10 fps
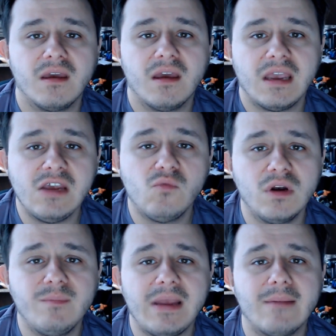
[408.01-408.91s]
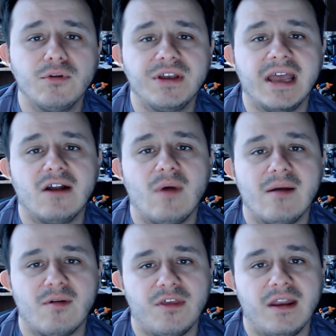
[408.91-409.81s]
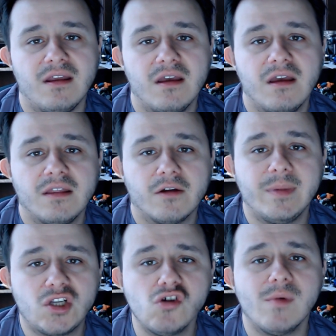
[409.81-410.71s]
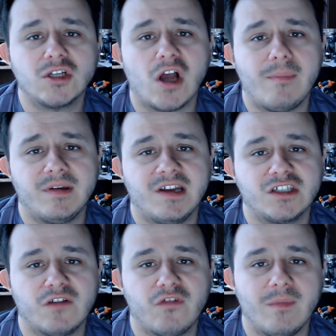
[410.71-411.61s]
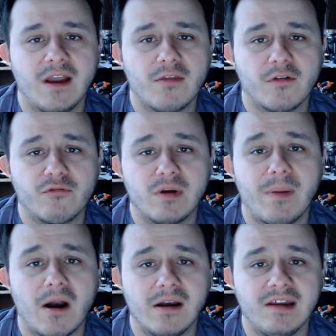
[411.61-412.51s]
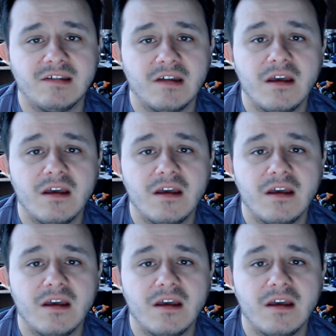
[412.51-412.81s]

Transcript: He wouldn't be able to get away with it. There'd be too much opposition from the other three parties,